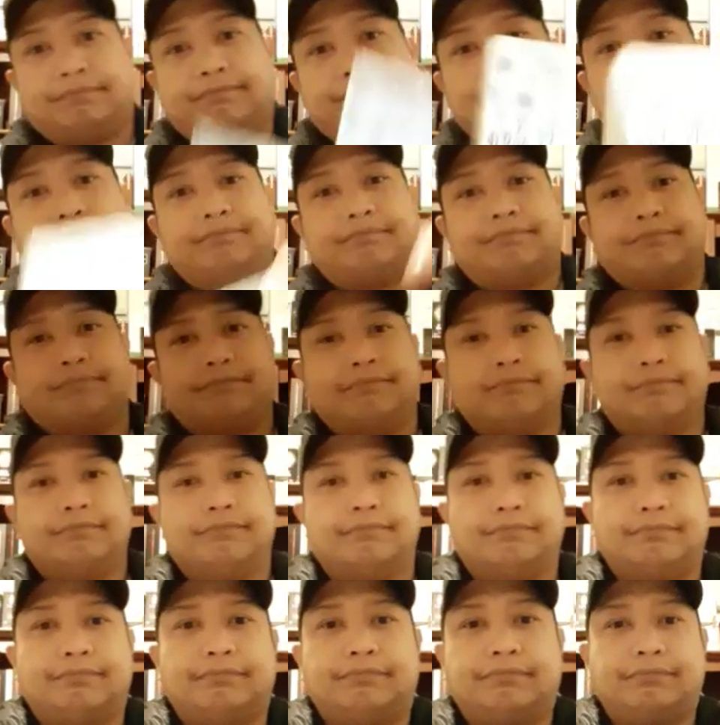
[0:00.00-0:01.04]

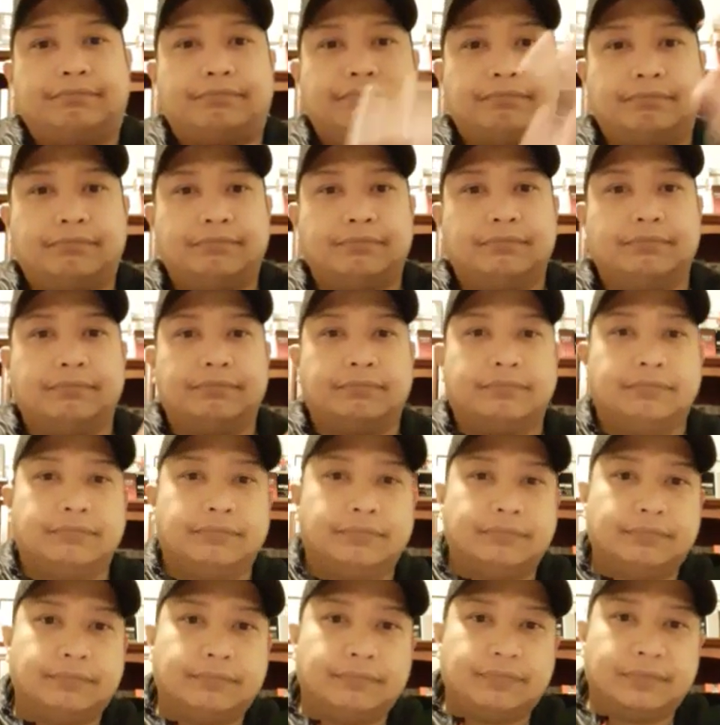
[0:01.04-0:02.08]

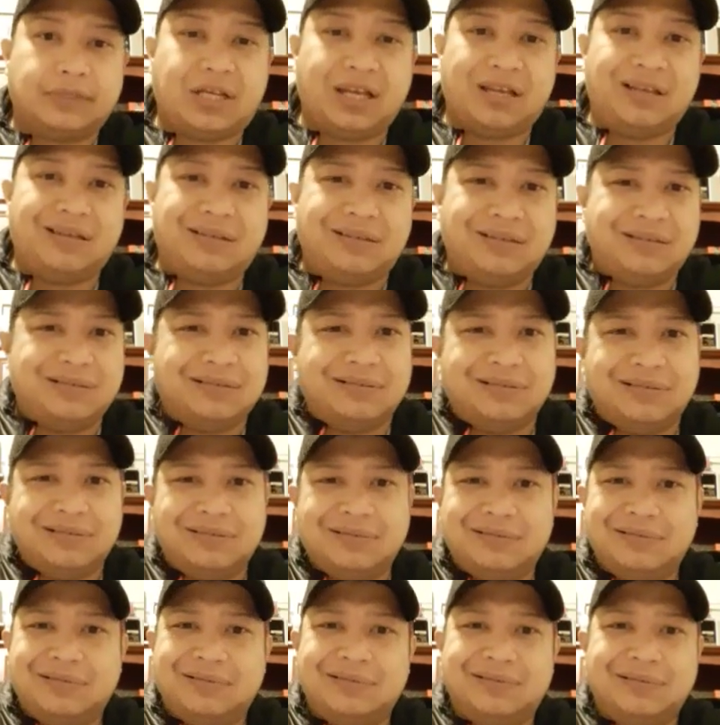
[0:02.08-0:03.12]

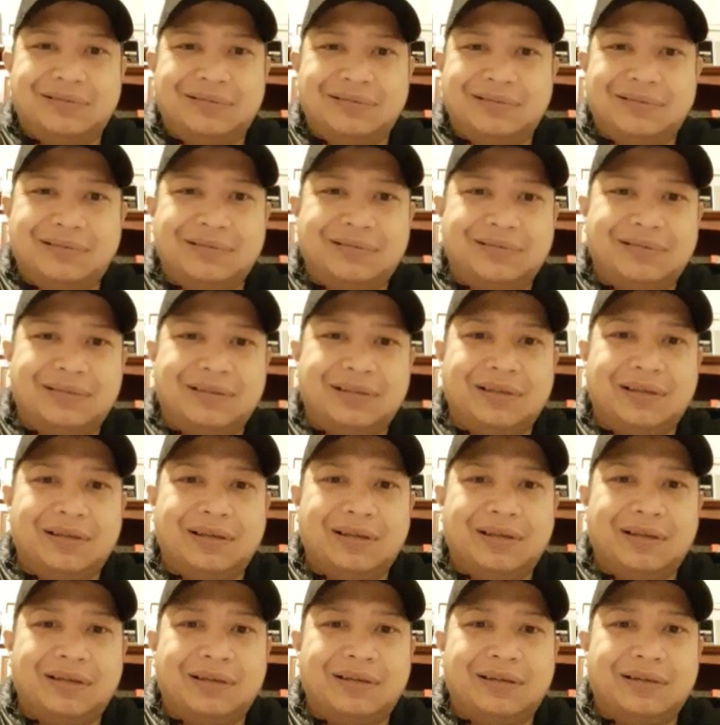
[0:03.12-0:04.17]

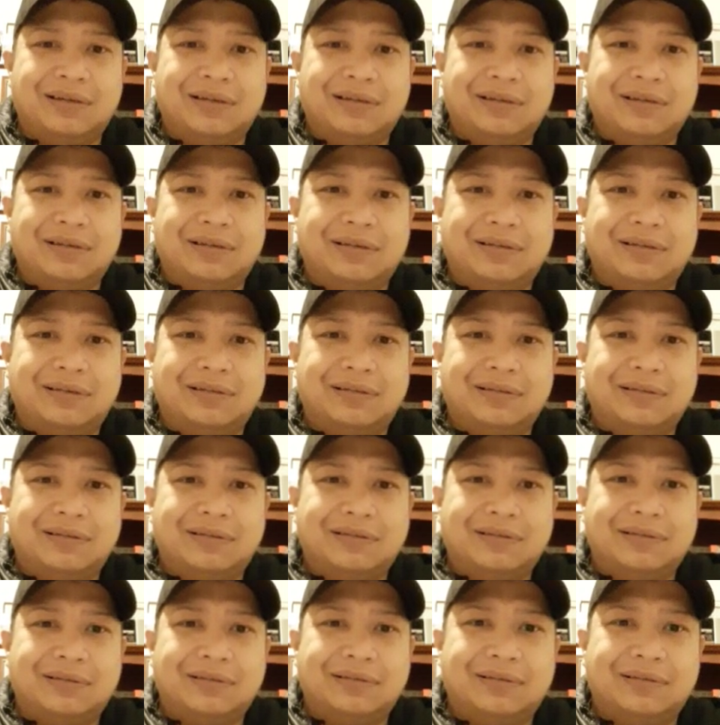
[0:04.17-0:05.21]

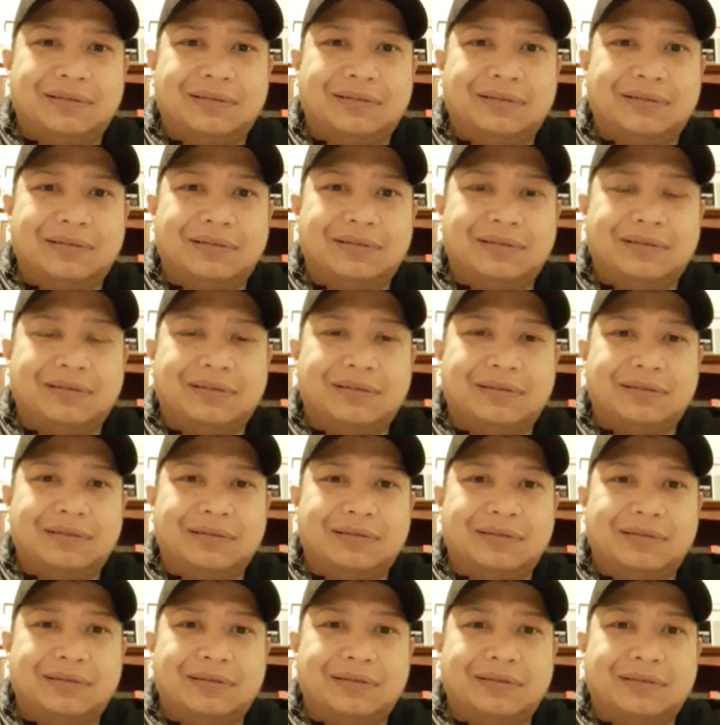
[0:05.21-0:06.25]

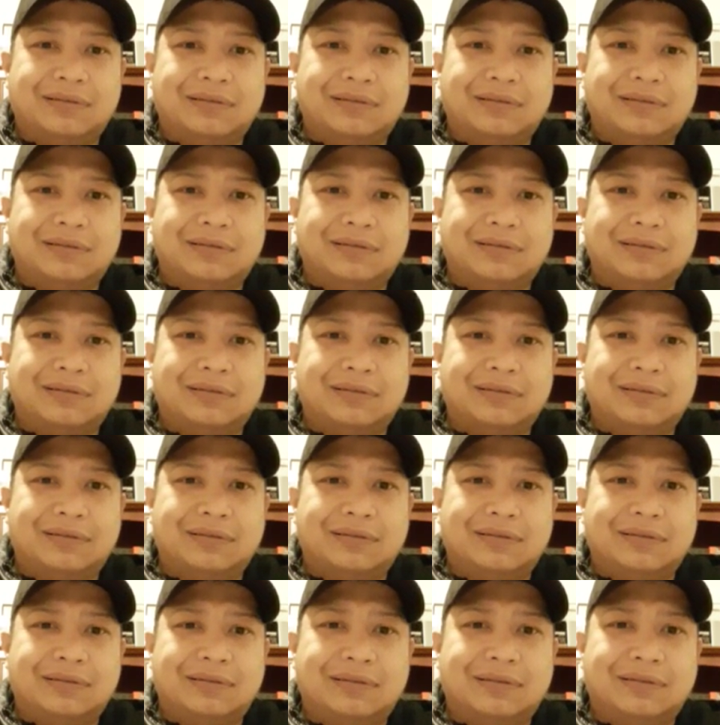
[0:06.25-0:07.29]

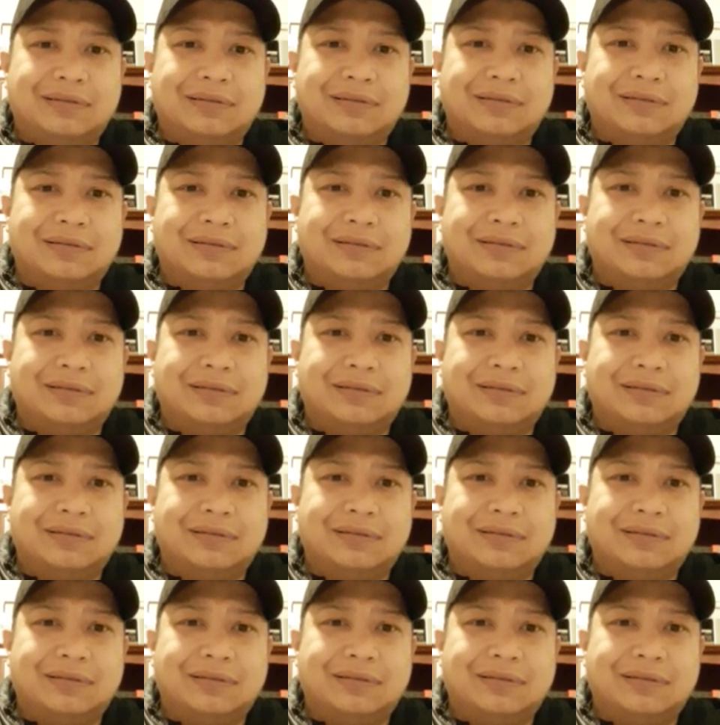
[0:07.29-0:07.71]
(no one is talking)